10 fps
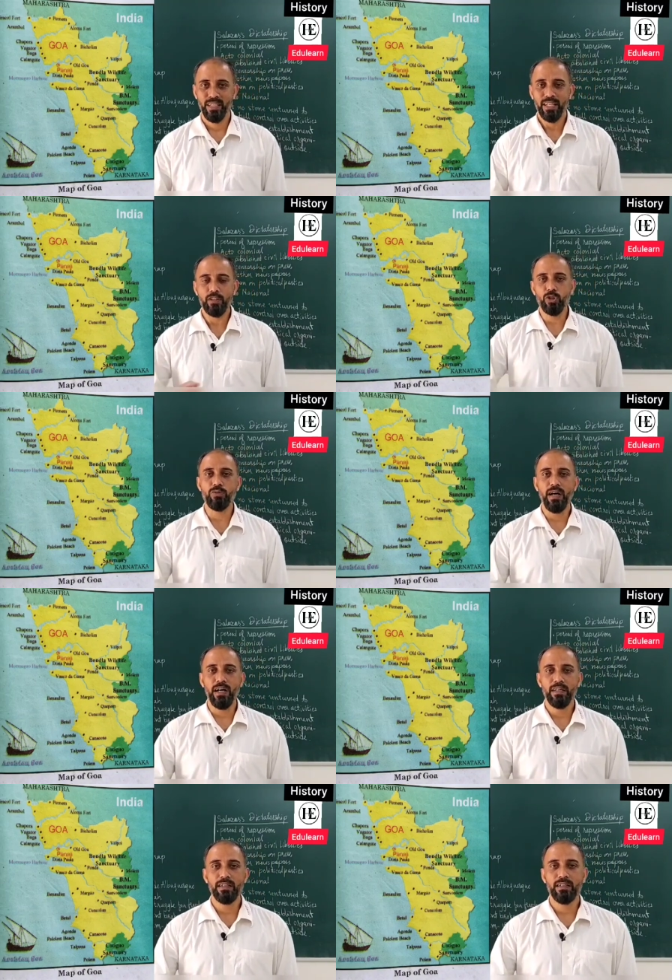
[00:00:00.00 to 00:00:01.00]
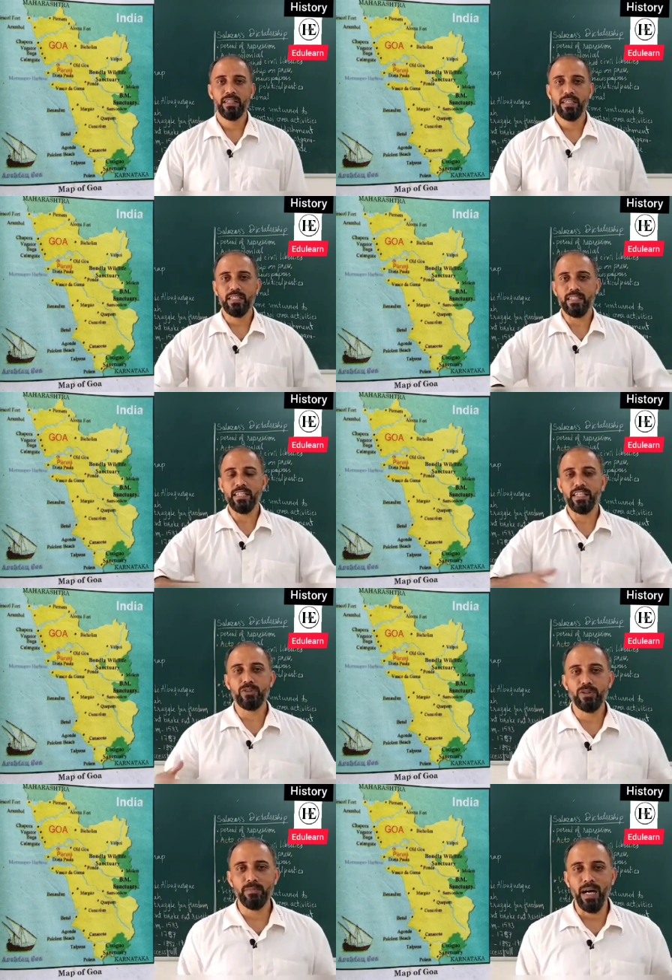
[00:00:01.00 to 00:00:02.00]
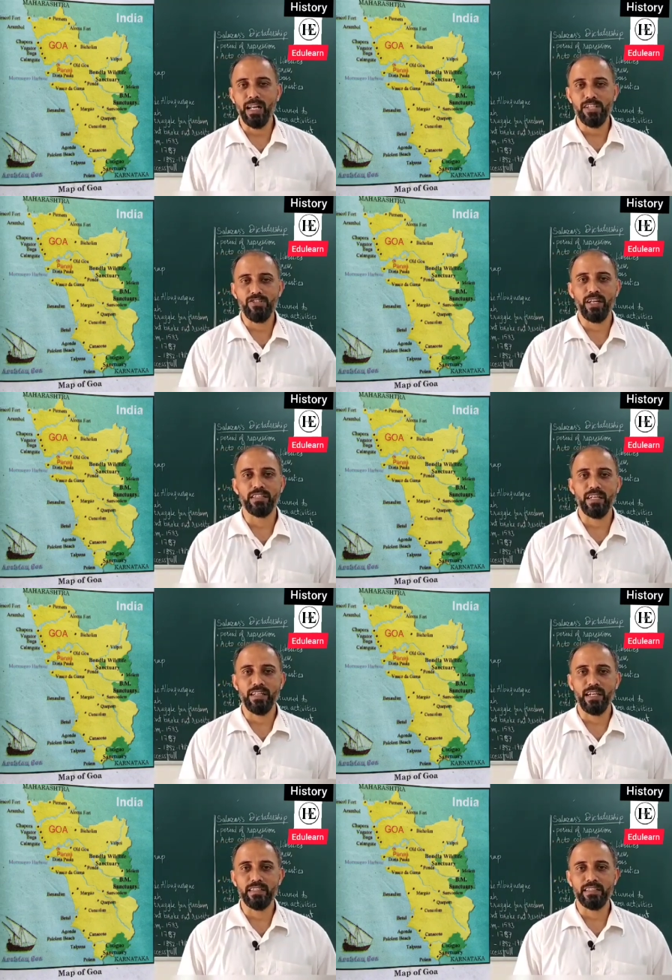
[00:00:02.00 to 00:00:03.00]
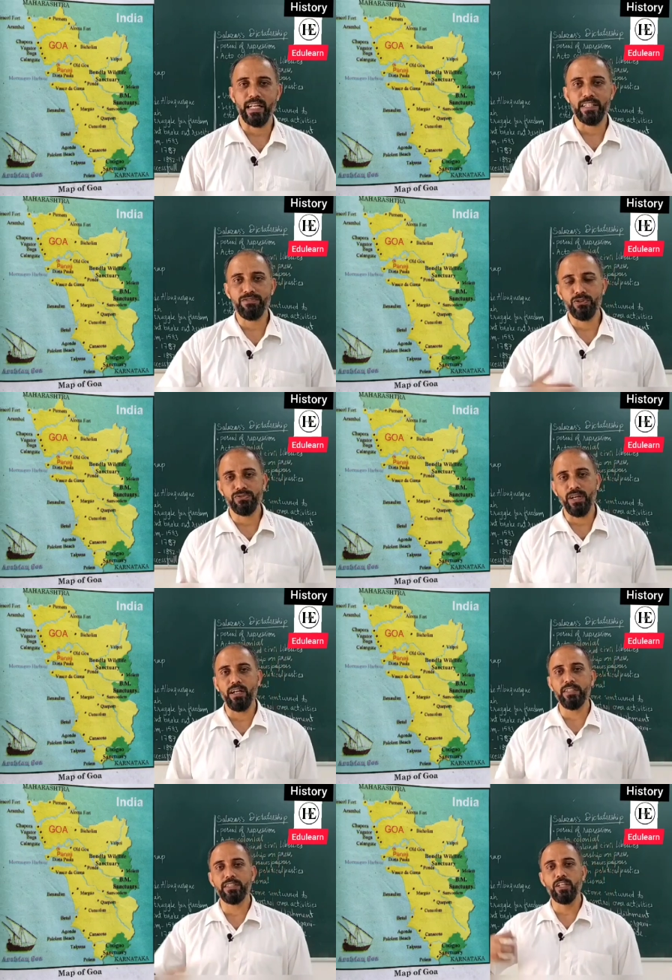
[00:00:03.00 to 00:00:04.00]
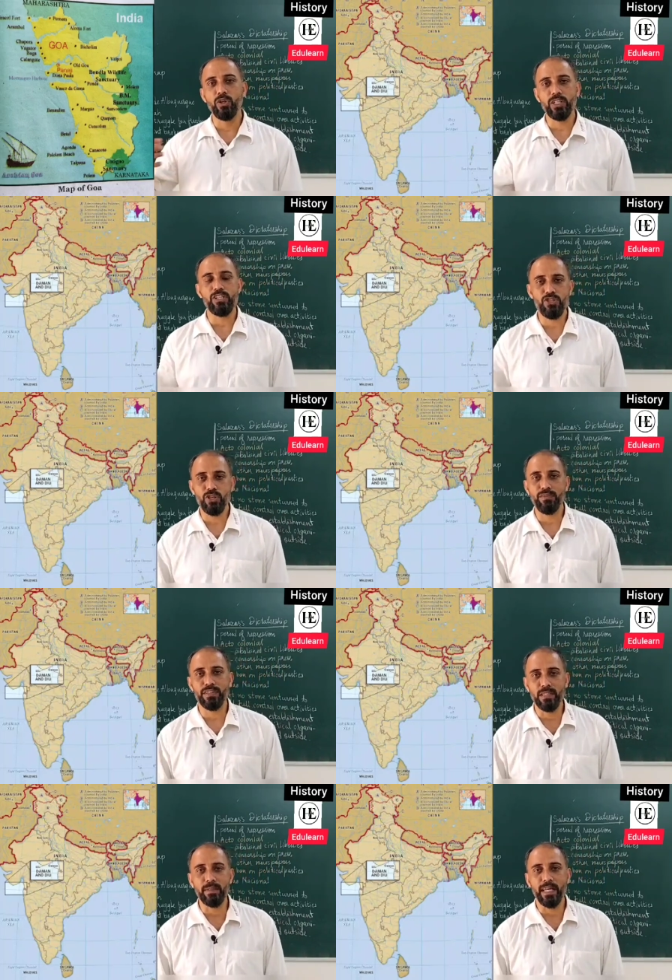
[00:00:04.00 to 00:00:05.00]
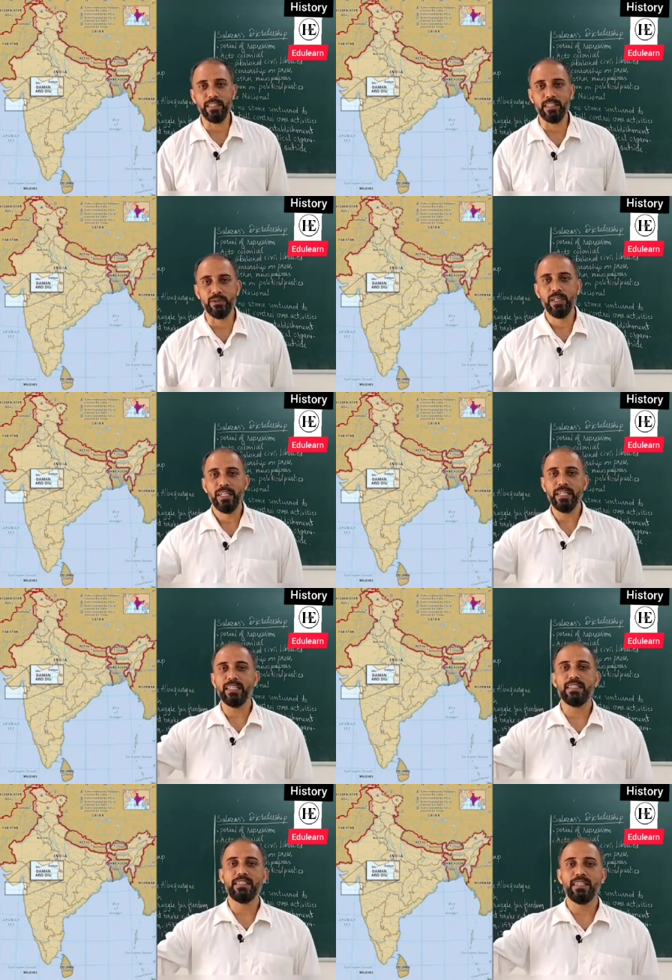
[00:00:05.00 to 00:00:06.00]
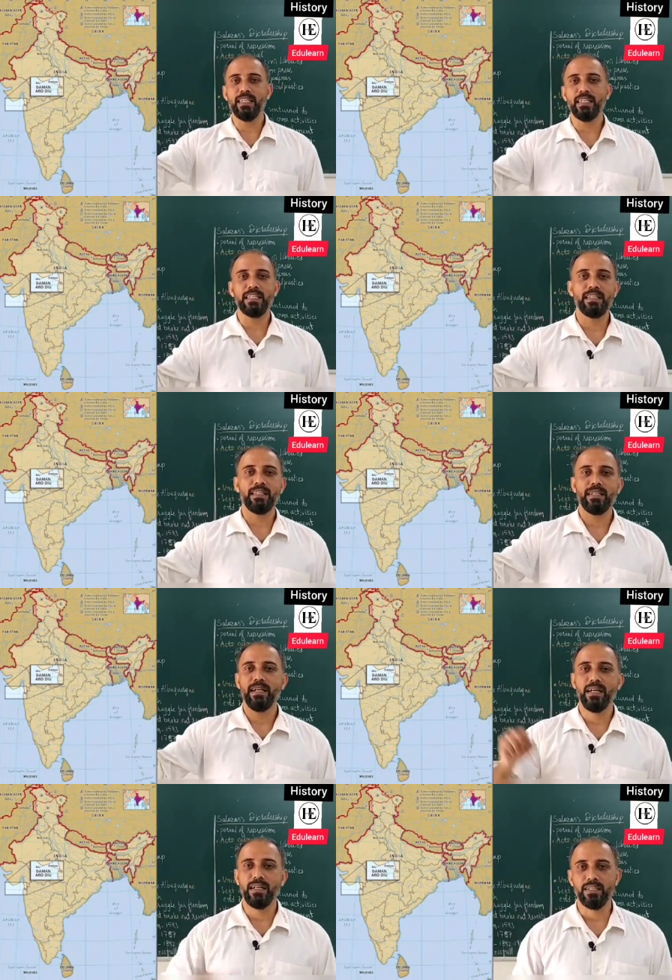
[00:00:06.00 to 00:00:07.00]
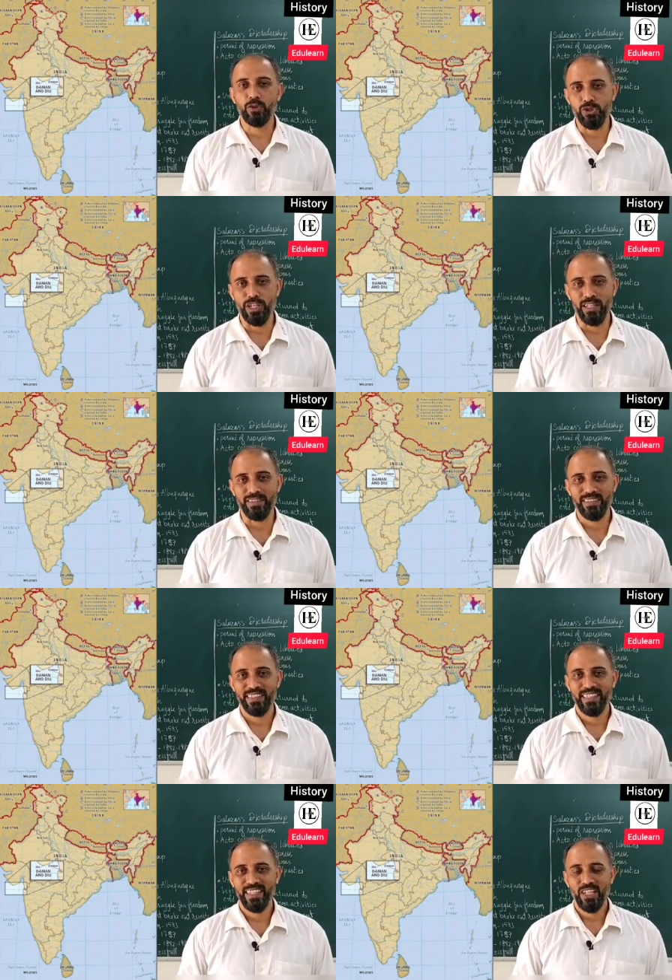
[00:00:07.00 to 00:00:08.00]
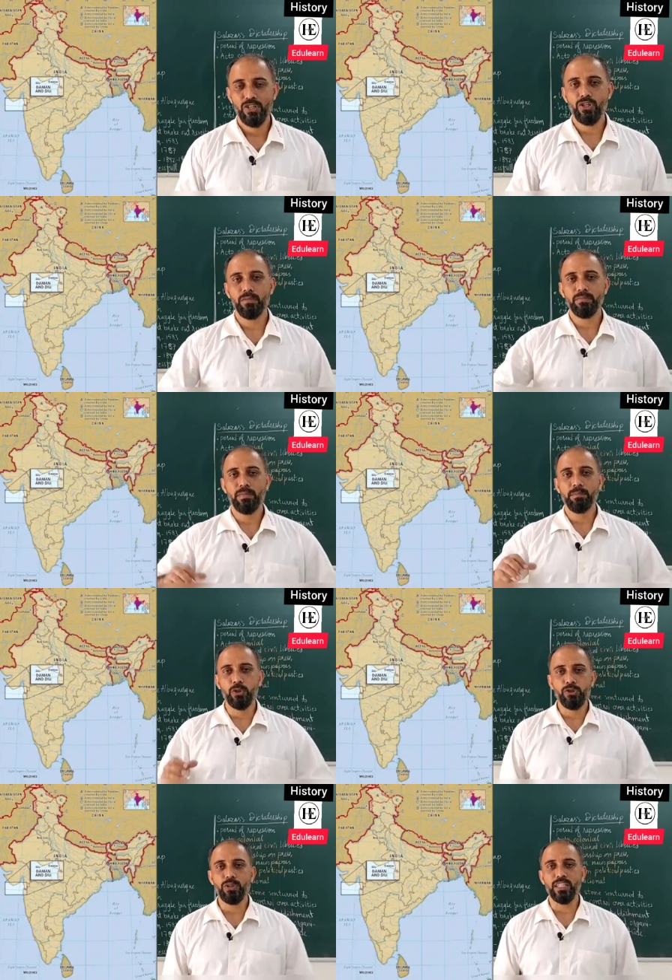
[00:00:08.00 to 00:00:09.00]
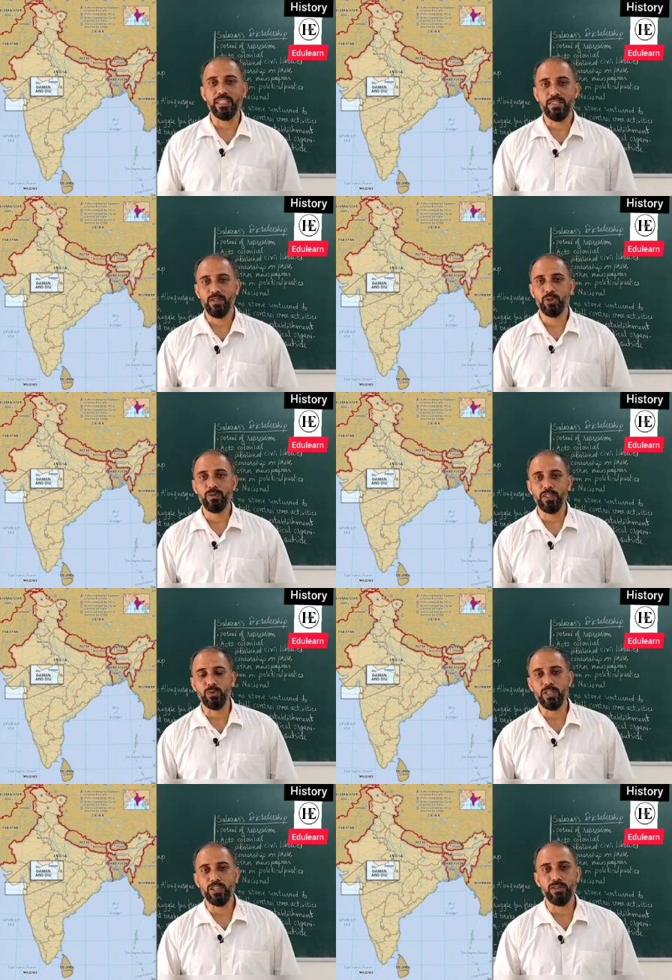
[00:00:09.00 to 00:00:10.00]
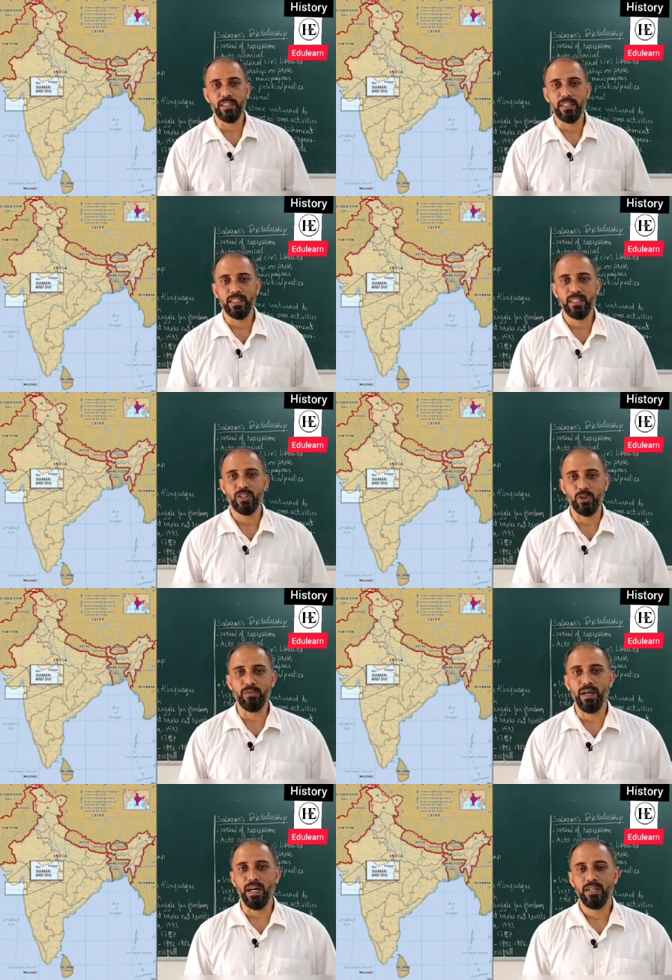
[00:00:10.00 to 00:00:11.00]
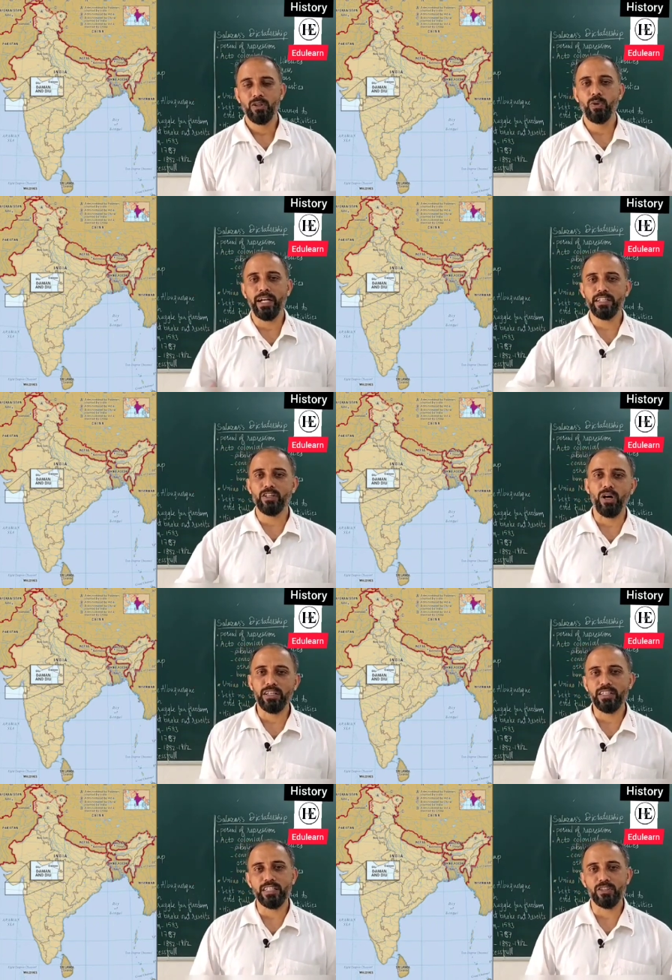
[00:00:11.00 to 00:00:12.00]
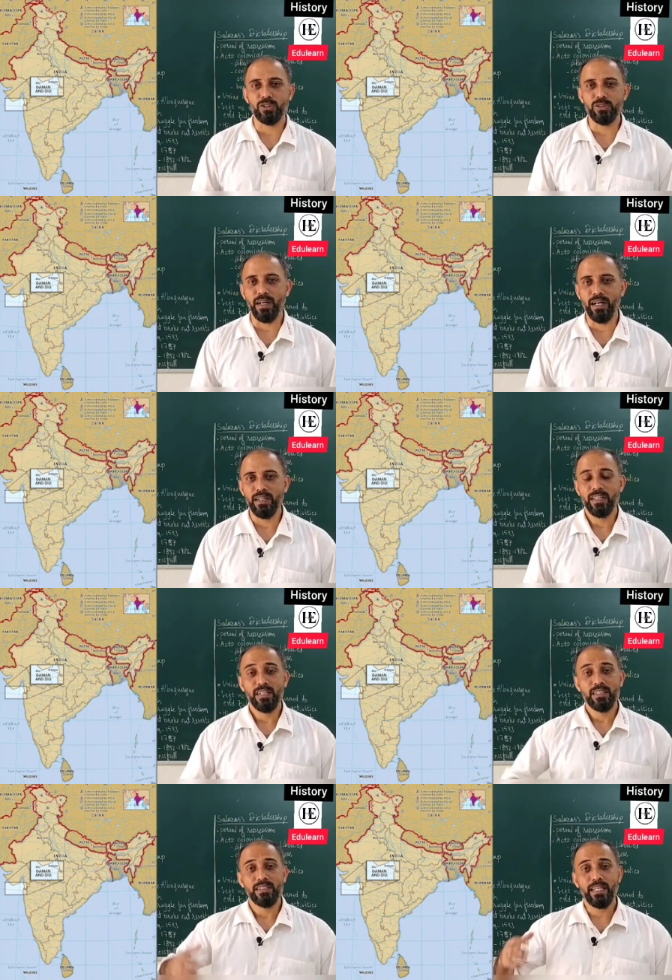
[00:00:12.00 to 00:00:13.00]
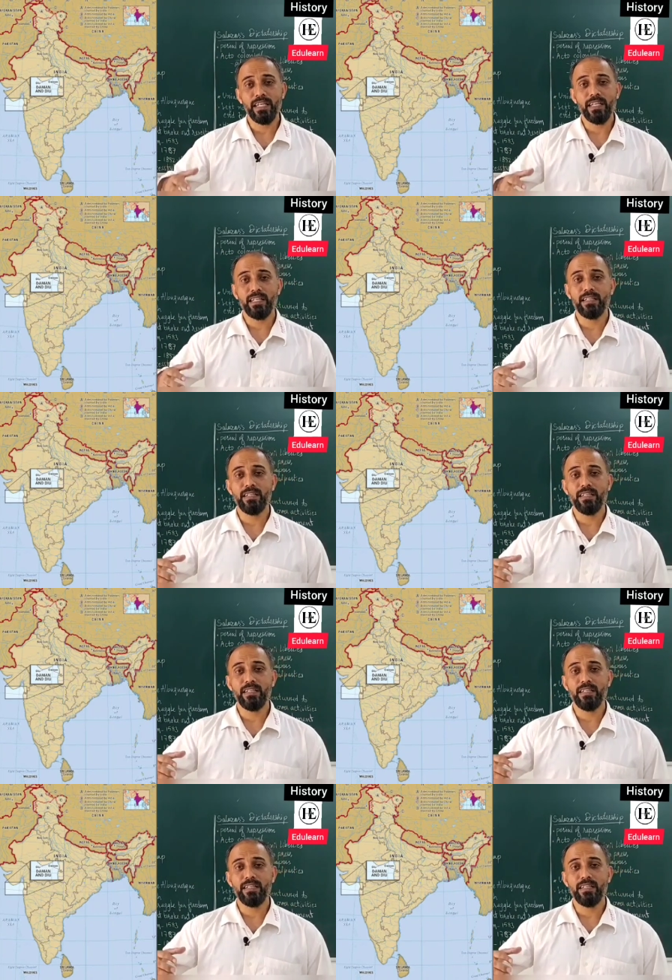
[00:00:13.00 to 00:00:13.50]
Now, Goa is near to the Maharashtra and Karnataka, and if you find the location of Daman and Diu, it is in Gujarat. So Portuguese, who were ruling over Goa, who had a colony in Goa, they